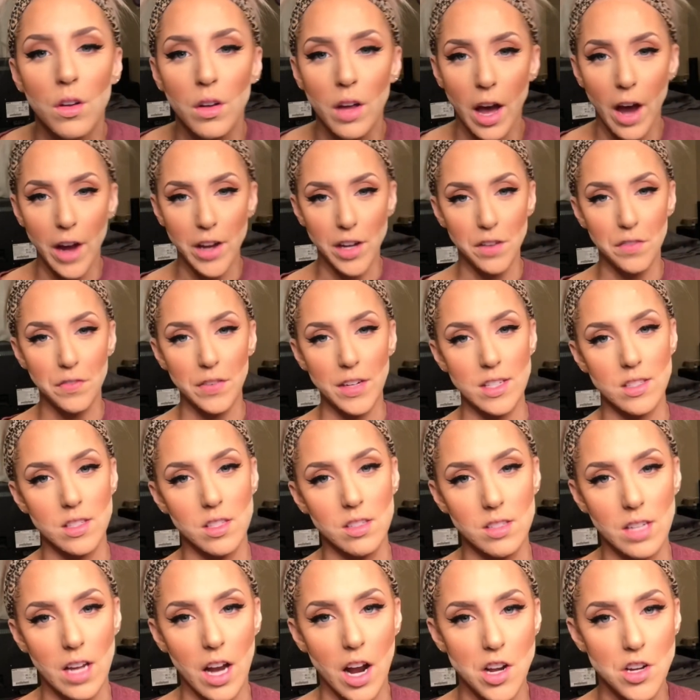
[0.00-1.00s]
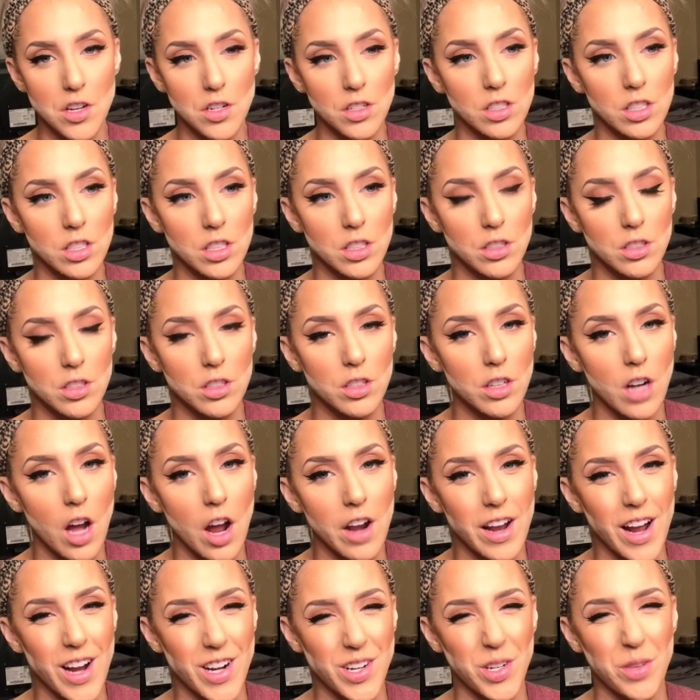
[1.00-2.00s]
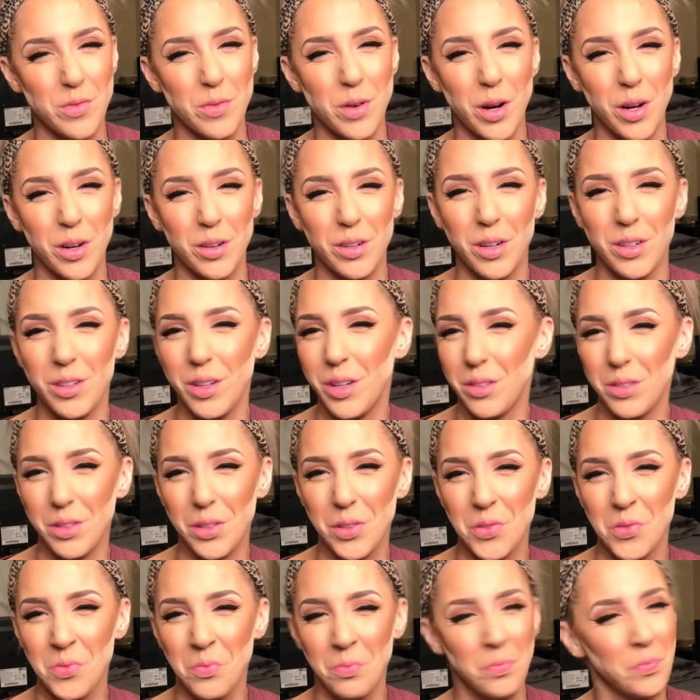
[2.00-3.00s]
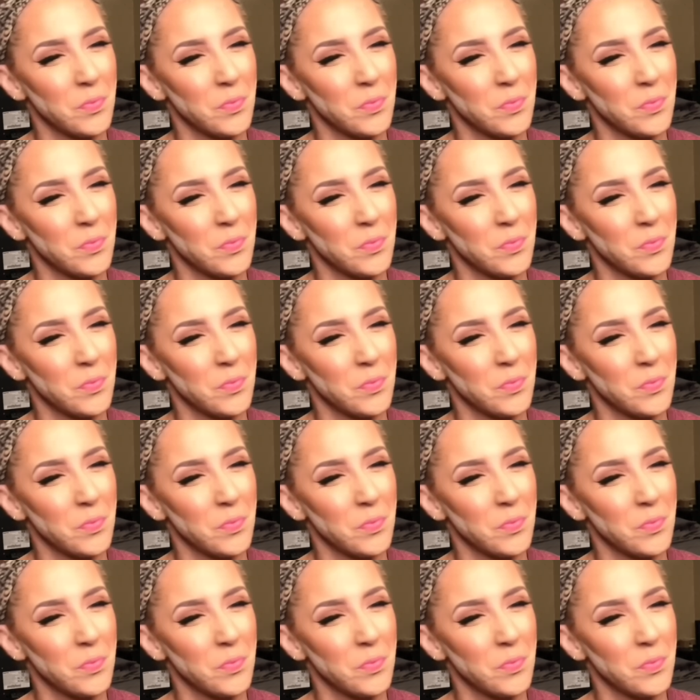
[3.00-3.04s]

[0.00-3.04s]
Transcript: how your face is naturally. You're not naturally walking around like this.